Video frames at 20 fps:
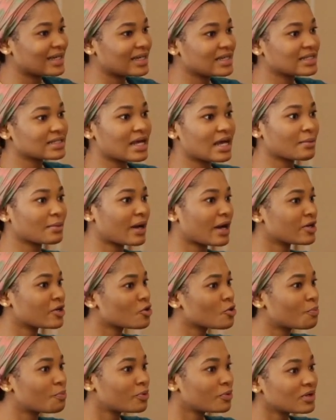And he's like, can
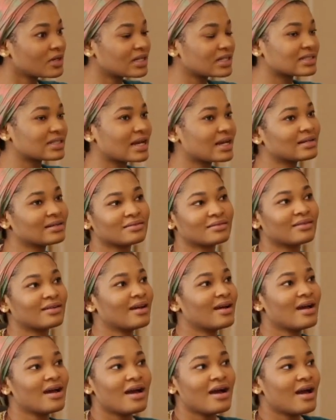you pull it? And
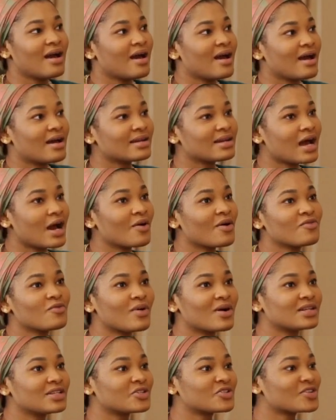now
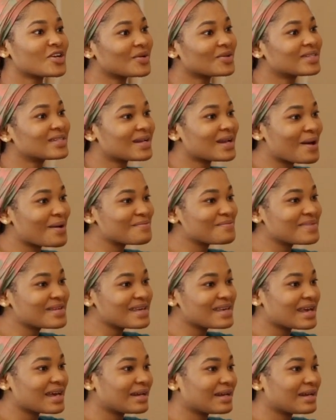everyone is shouting at me,